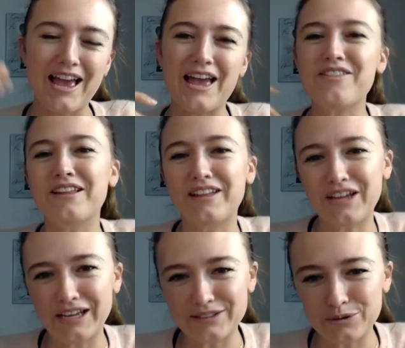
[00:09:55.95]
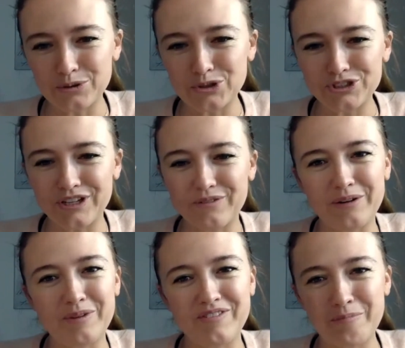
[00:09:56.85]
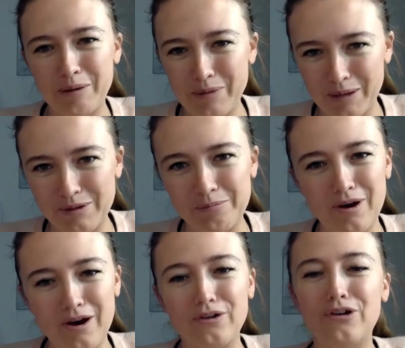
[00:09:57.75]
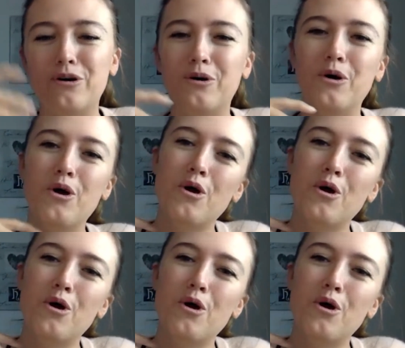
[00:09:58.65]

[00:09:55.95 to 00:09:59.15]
And then like I told you, like when I'm giving my baby a bottle